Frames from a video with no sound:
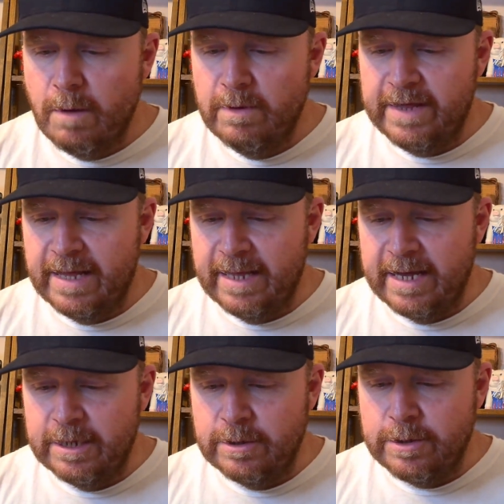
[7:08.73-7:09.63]
But that
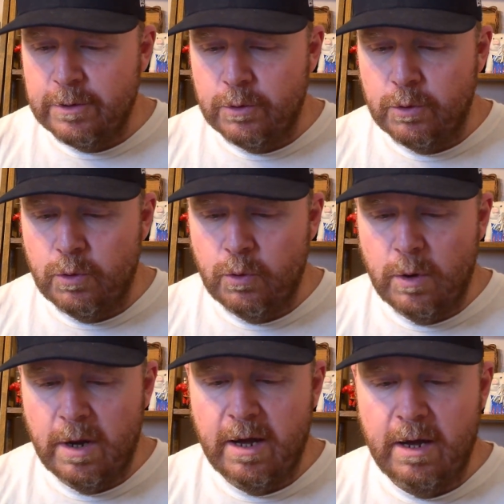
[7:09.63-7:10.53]
led
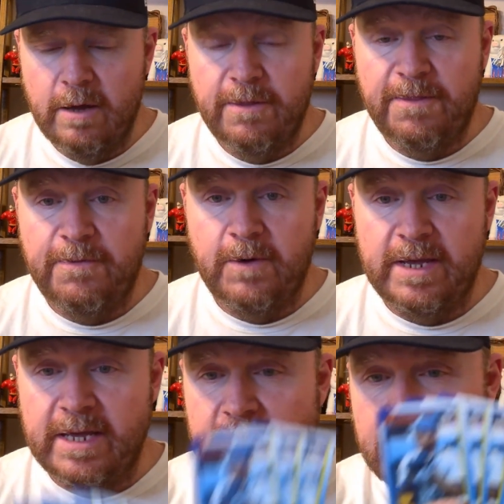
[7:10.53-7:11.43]
into
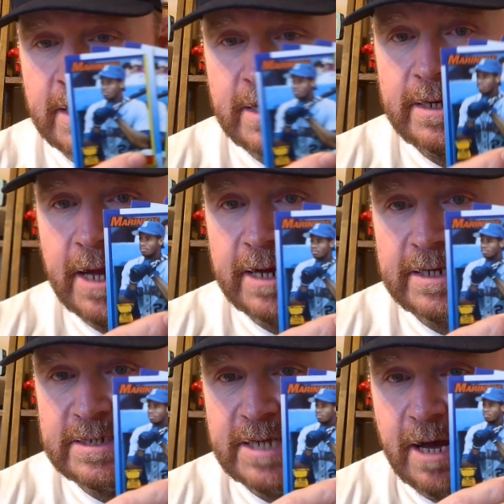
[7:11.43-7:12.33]
3
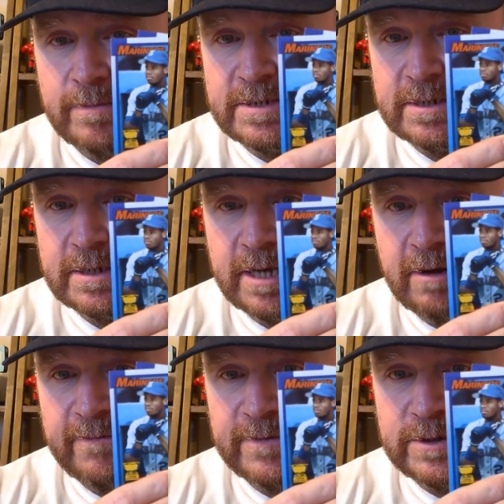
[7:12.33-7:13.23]
90s Topps
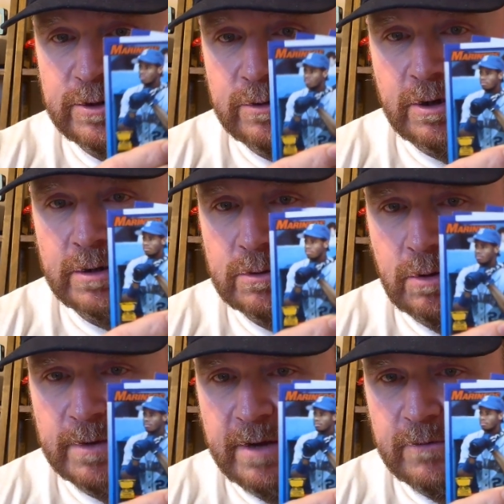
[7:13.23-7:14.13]
Ken Griffey Jr. cards. Oh,
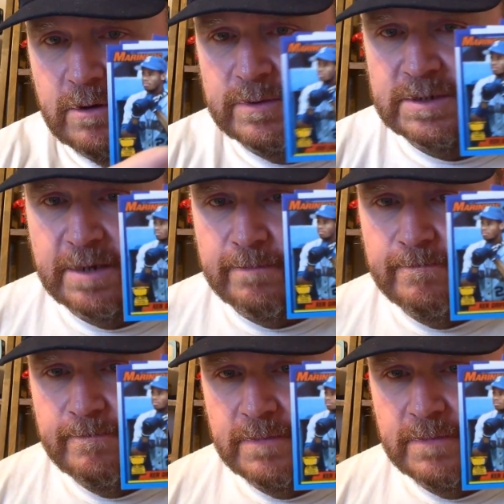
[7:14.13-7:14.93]
I'm covering up his name.